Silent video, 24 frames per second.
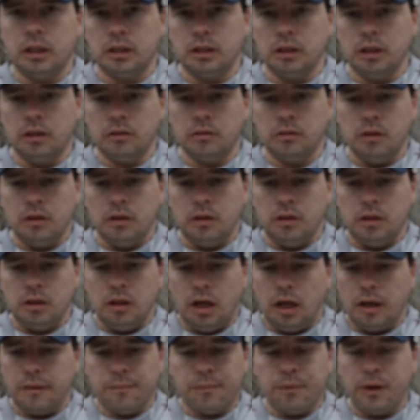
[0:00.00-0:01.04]
You know,
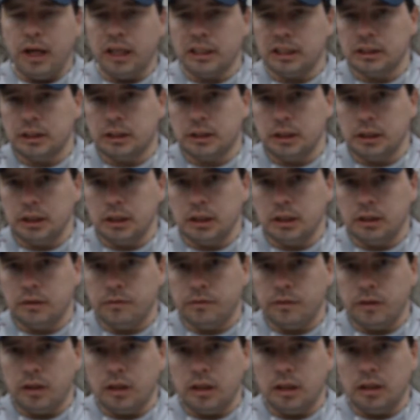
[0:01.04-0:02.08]
I'd practicing of,
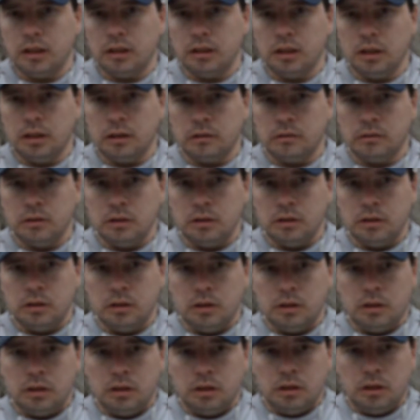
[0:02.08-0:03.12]

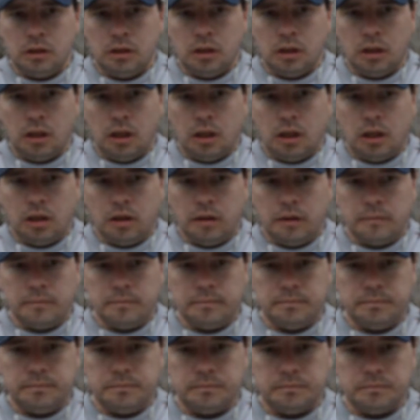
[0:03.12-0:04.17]

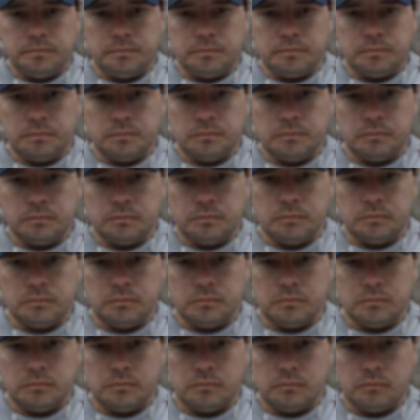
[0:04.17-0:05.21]

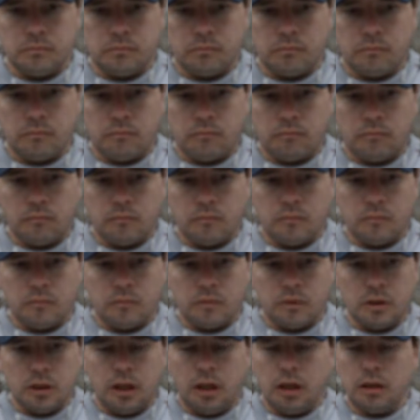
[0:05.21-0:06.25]

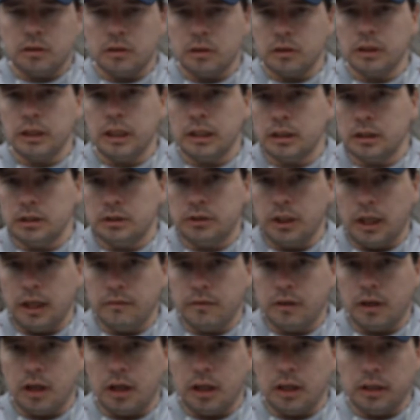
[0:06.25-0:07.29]
learn how to drive
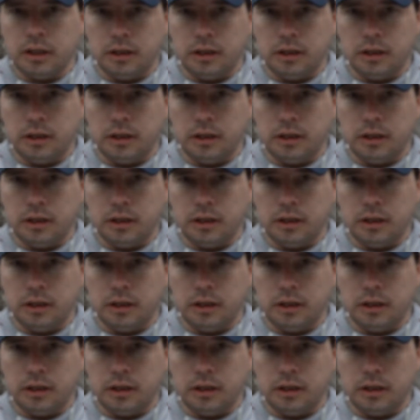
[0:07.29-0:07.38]
a car,